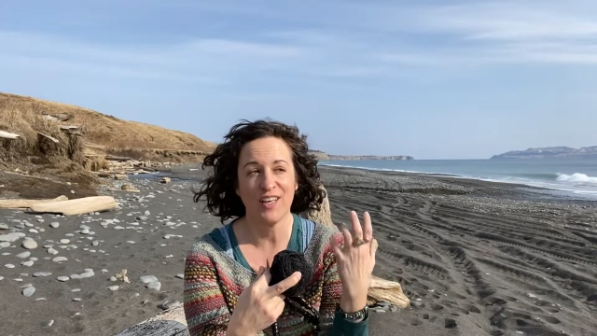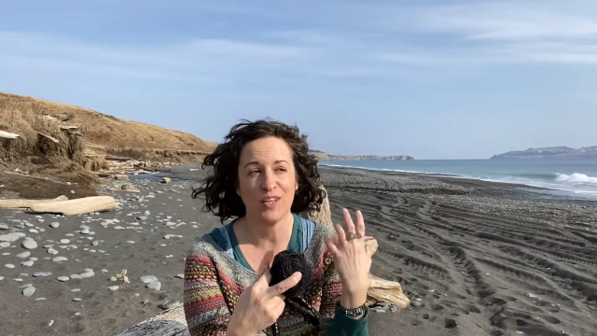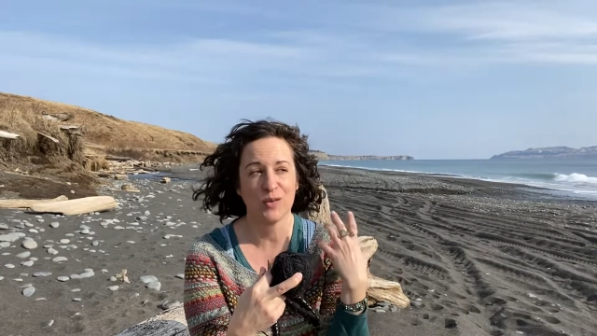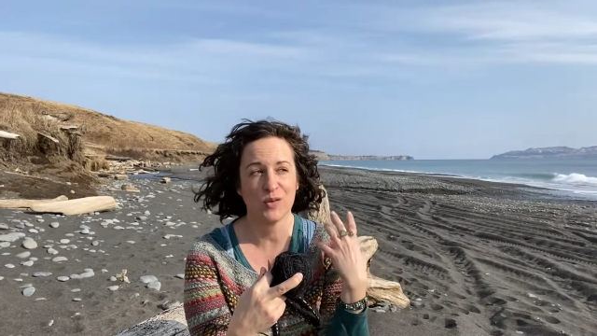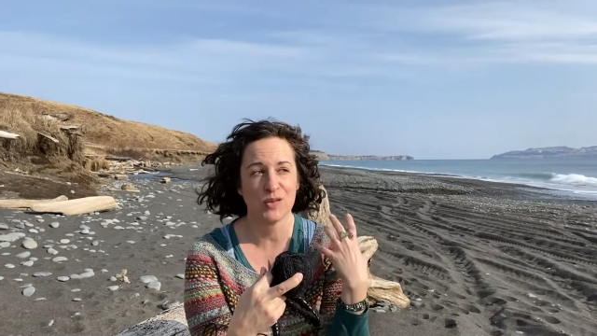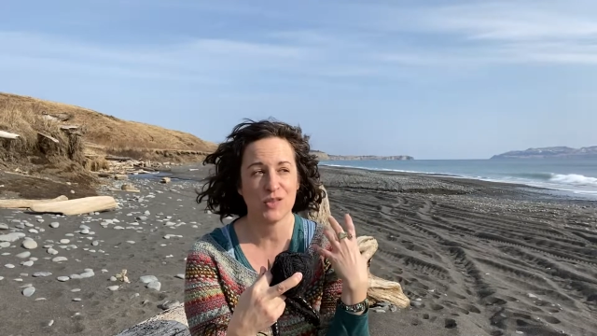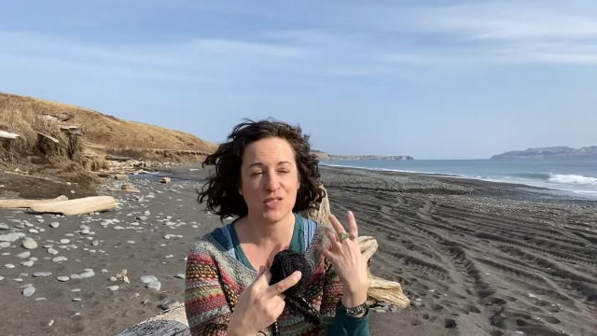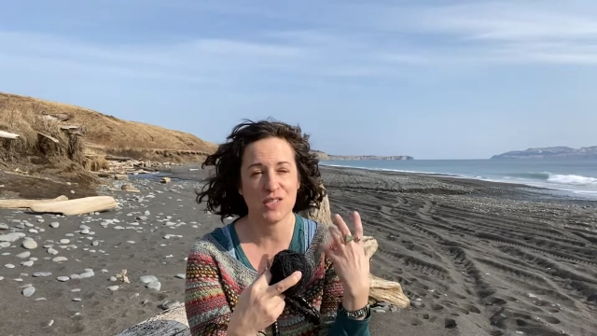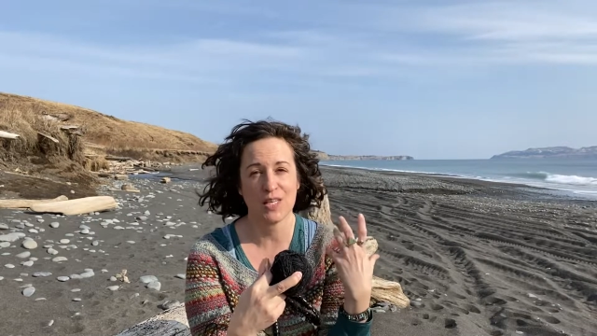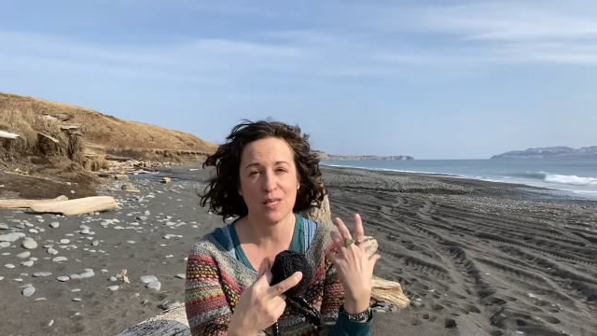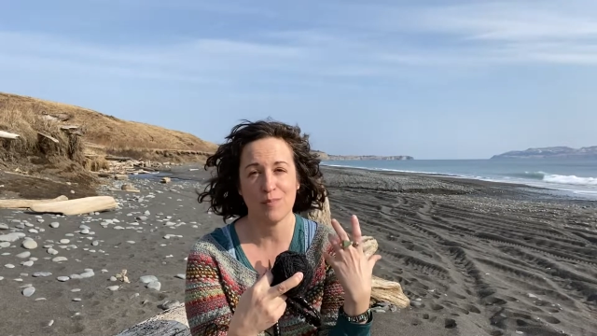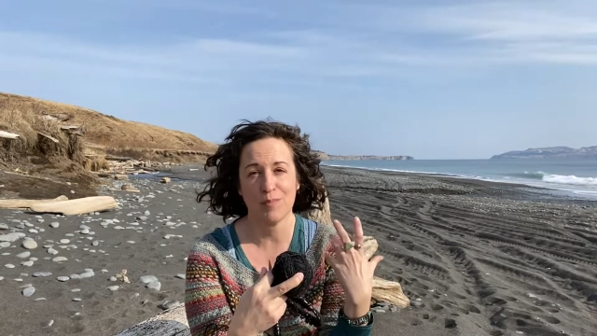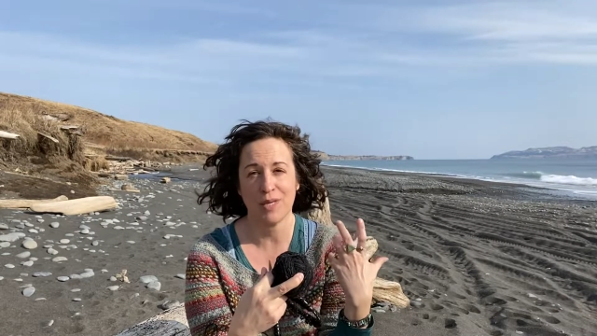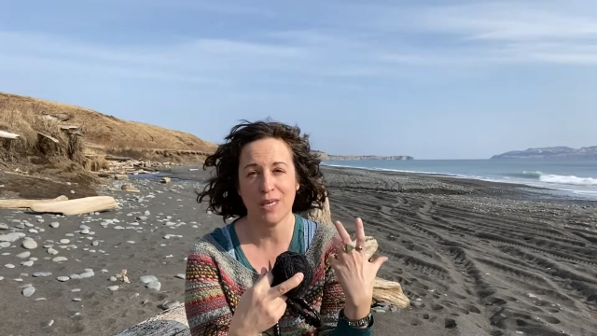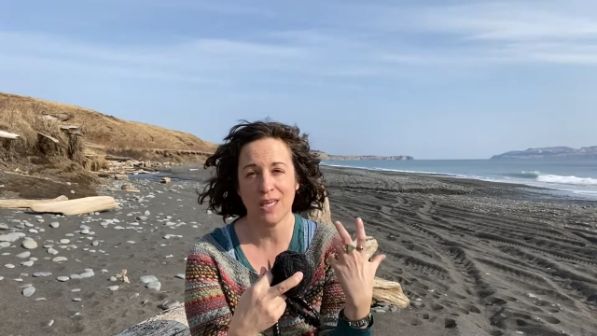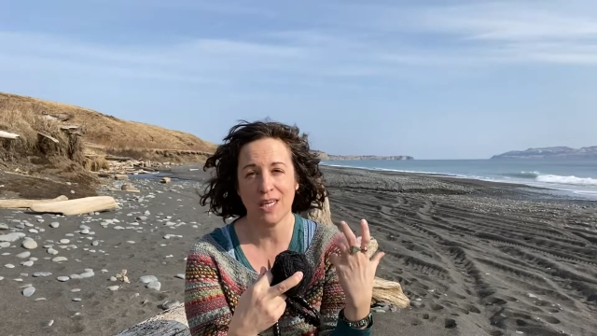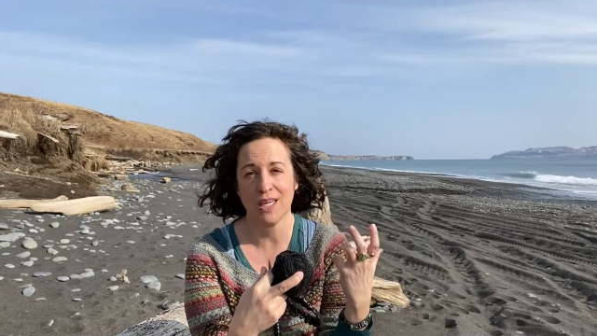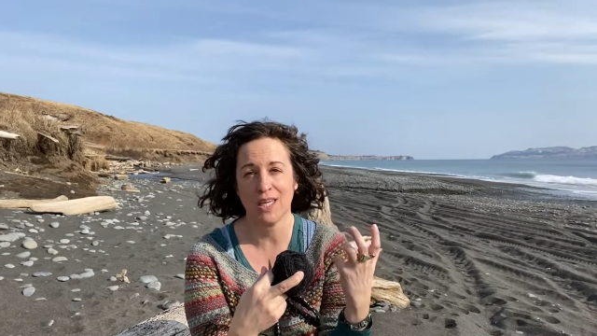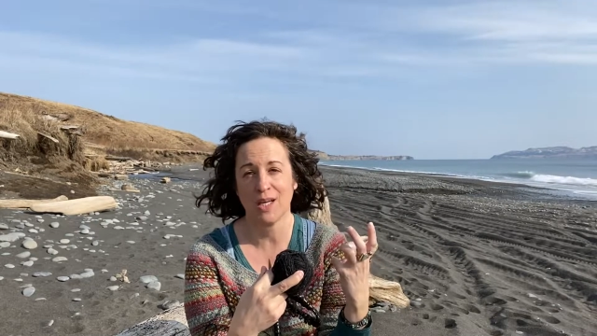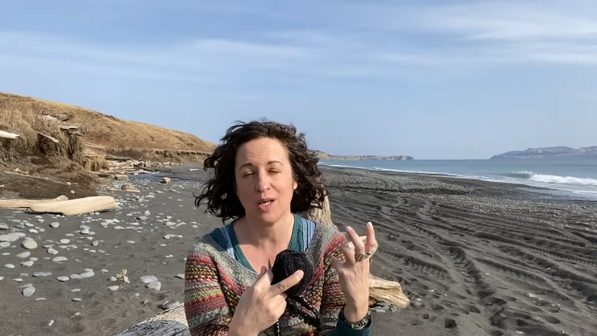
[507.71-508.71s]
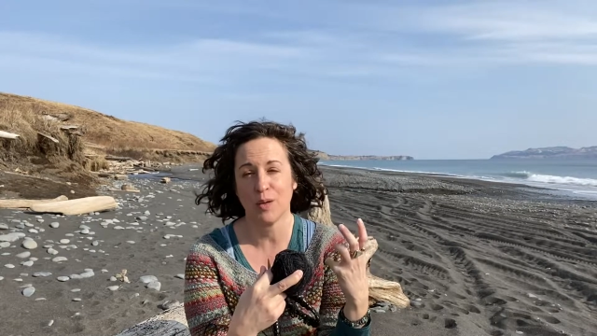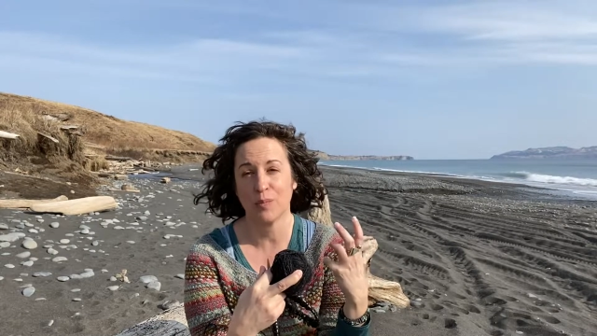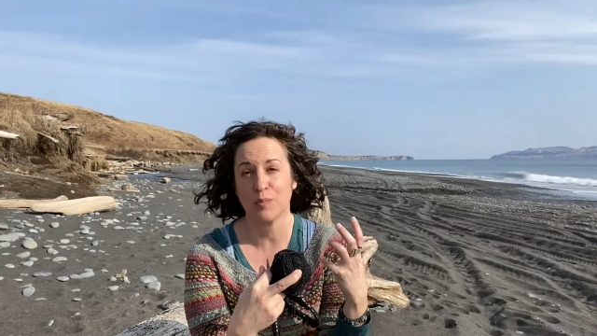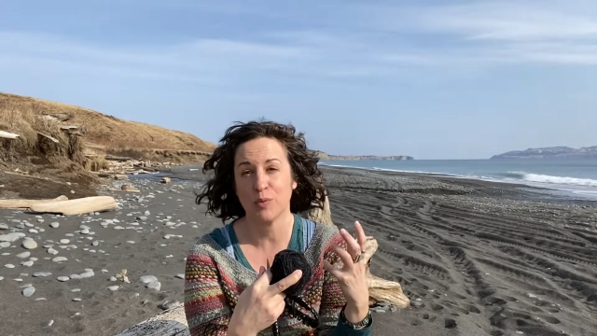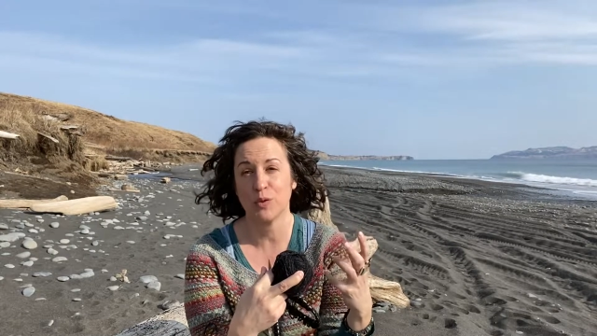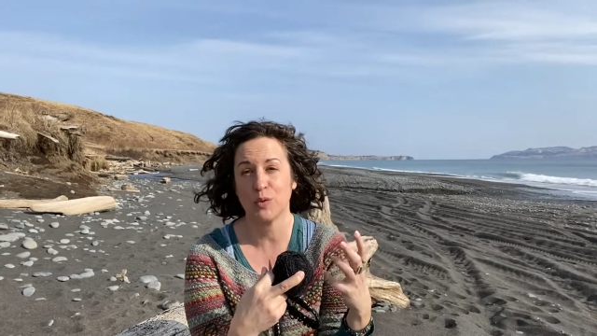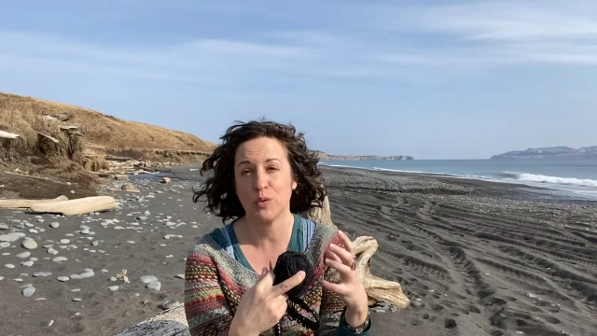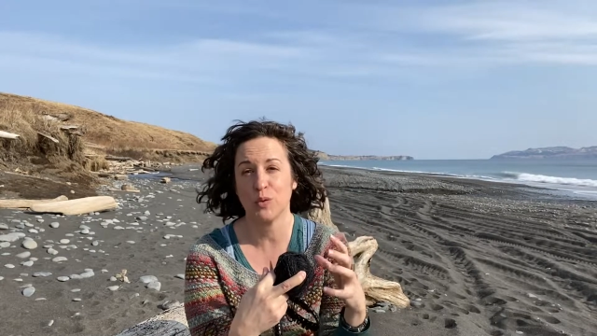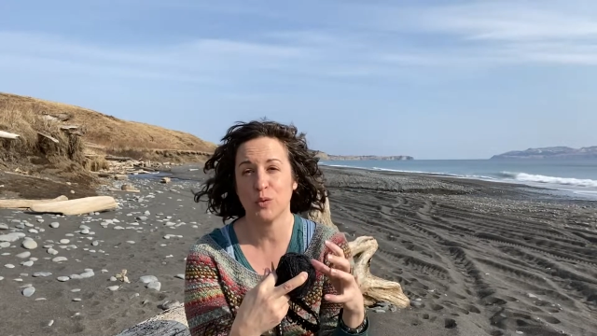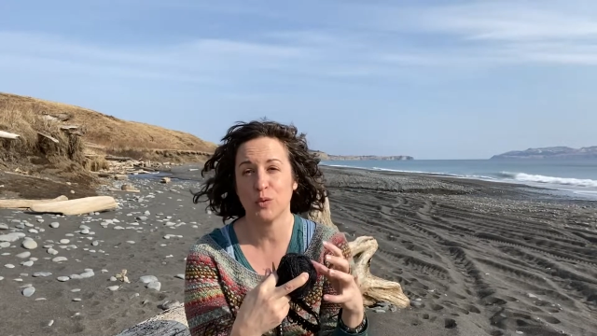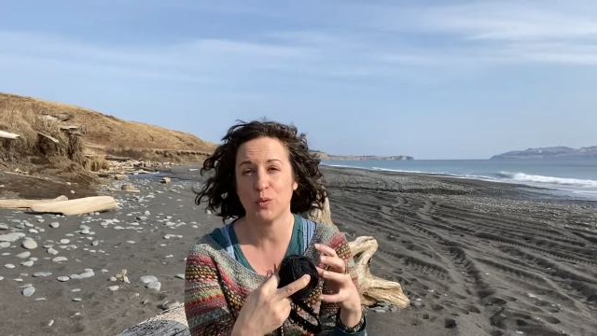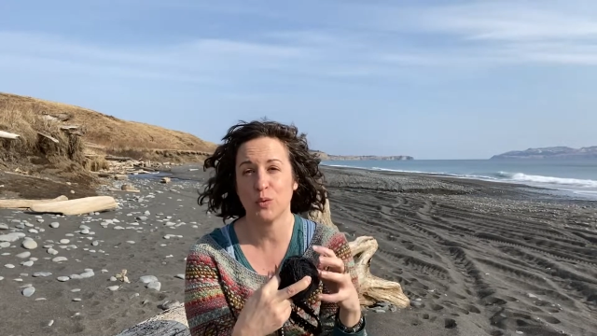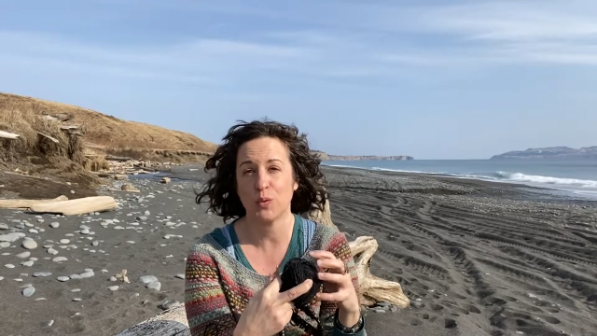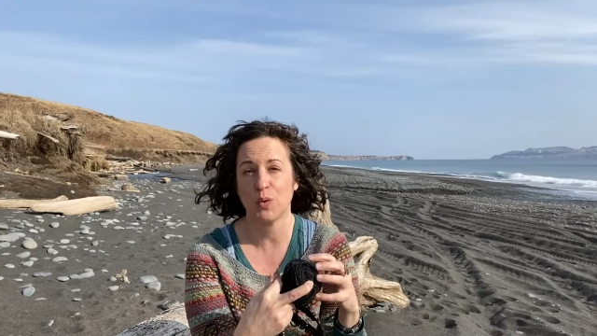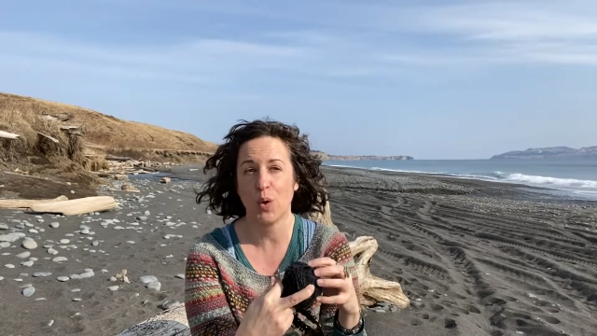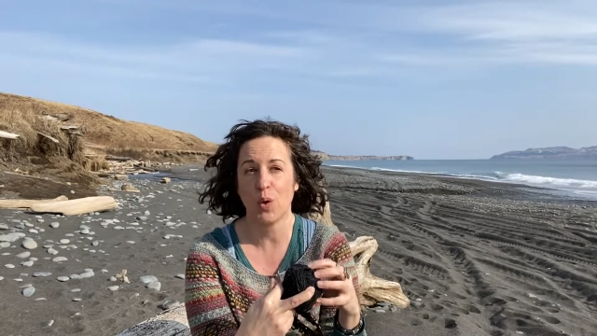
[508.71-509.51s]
you'll see me in a blue